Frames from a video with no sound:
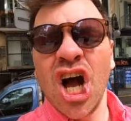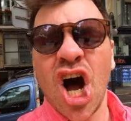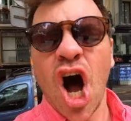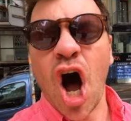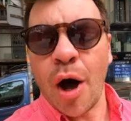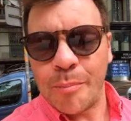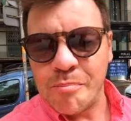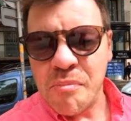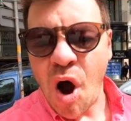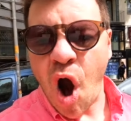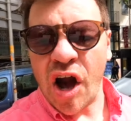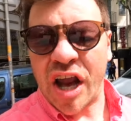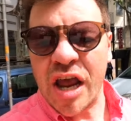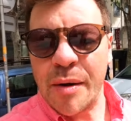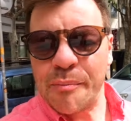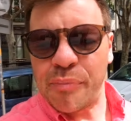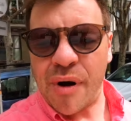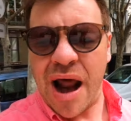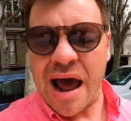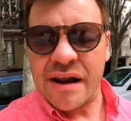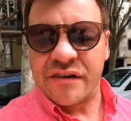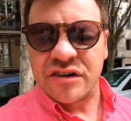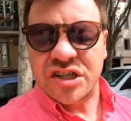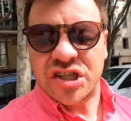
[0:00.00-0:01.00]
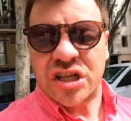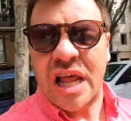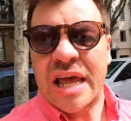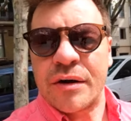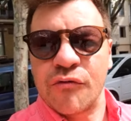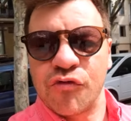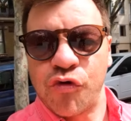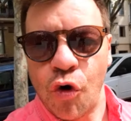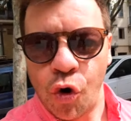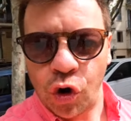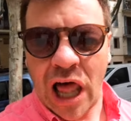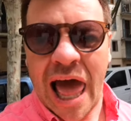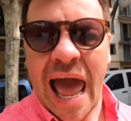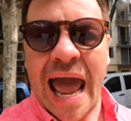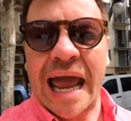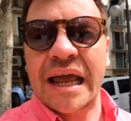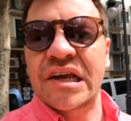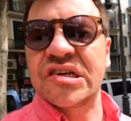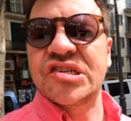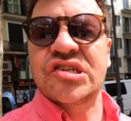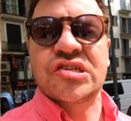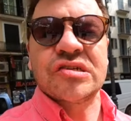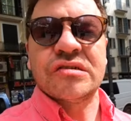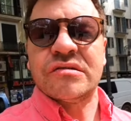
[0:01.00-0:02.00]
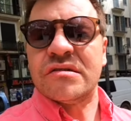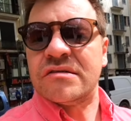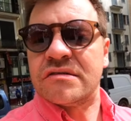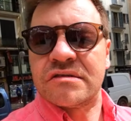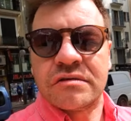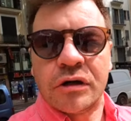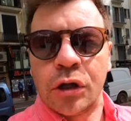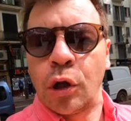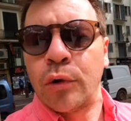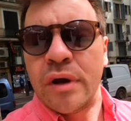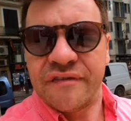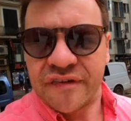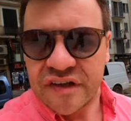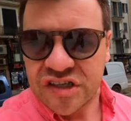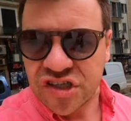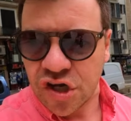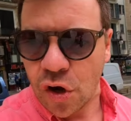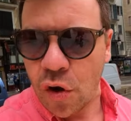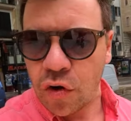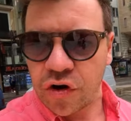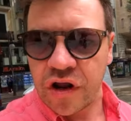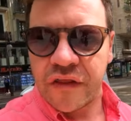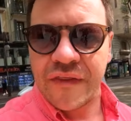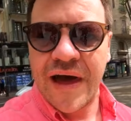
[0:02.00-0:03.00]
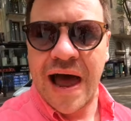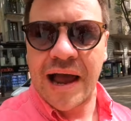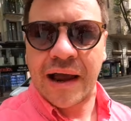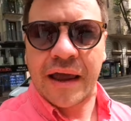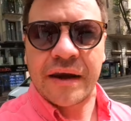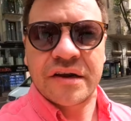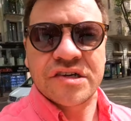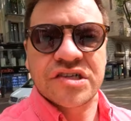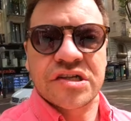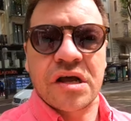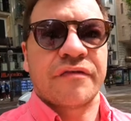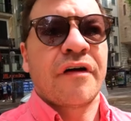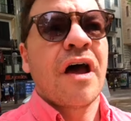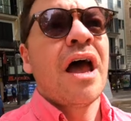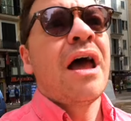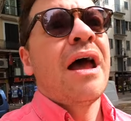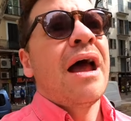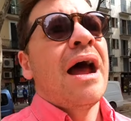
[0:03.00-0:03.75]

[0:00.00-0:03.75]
upmarket brands like Rolex and Louis Vuitton and that kind of stuff.